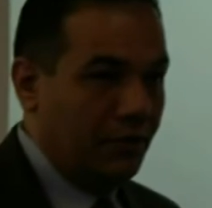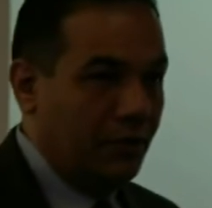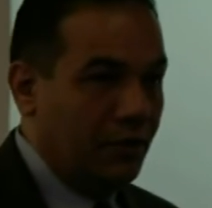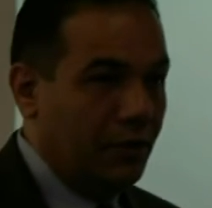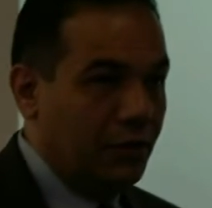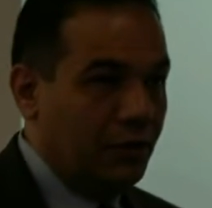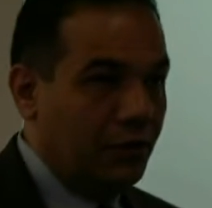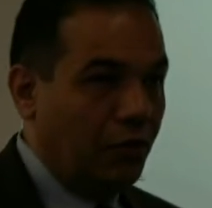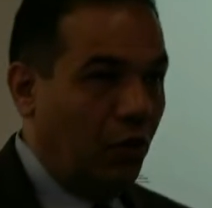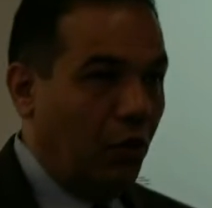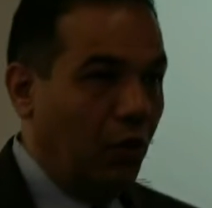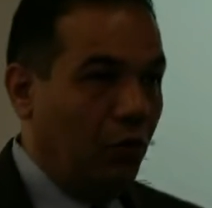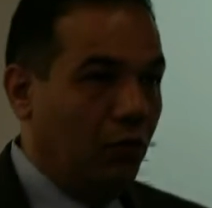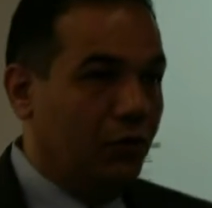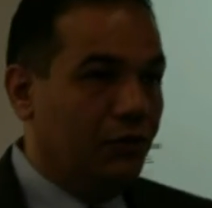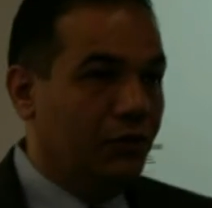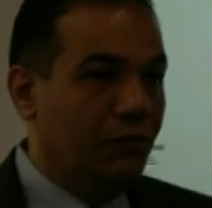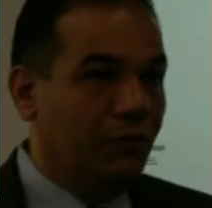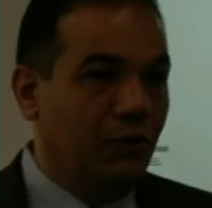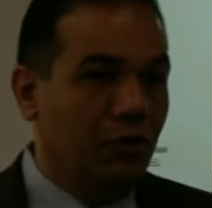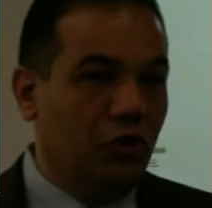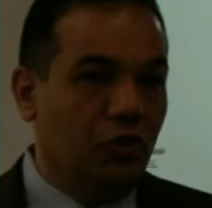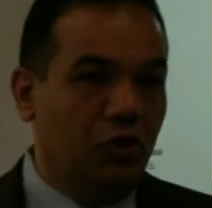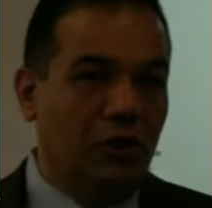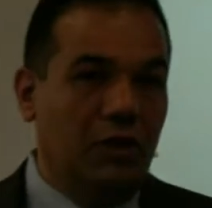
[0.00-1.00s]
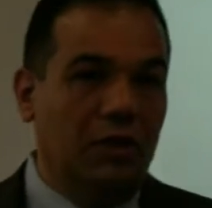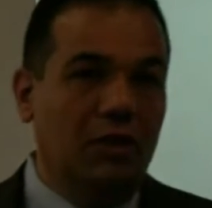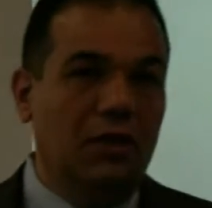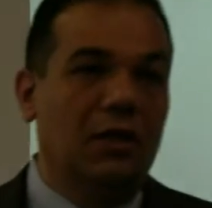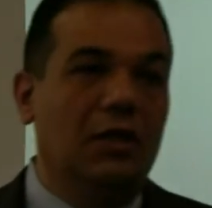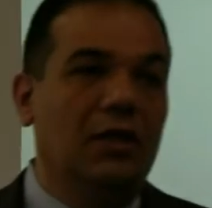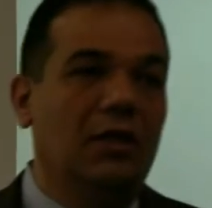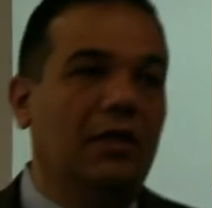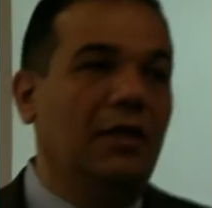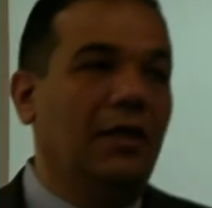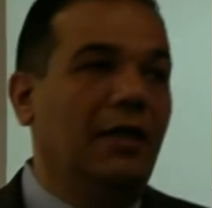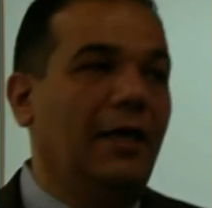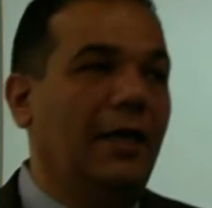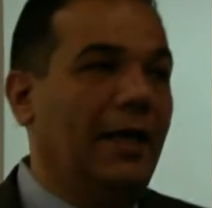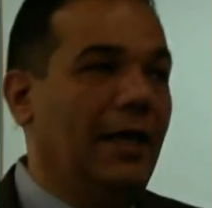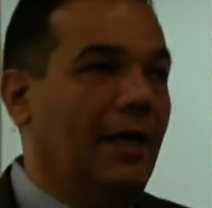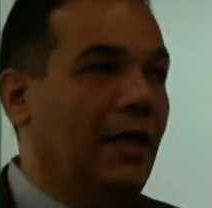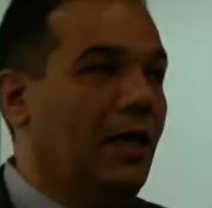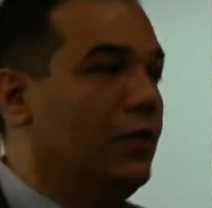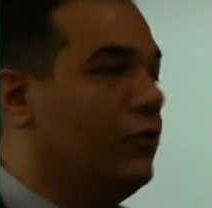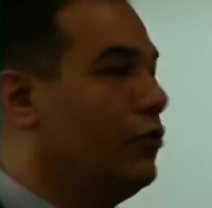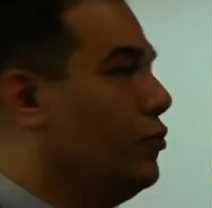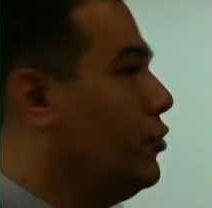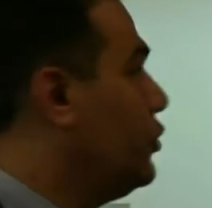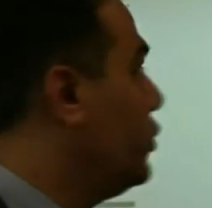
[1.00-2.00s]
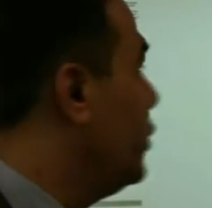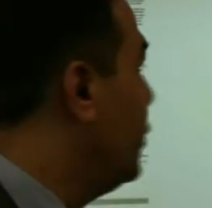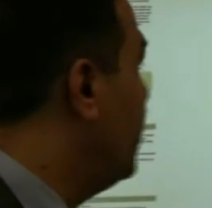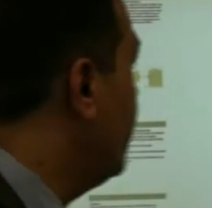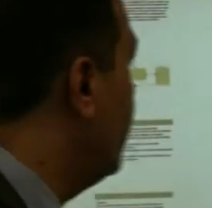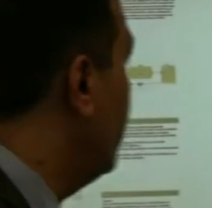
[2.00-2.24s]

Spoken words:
There is always special addresses.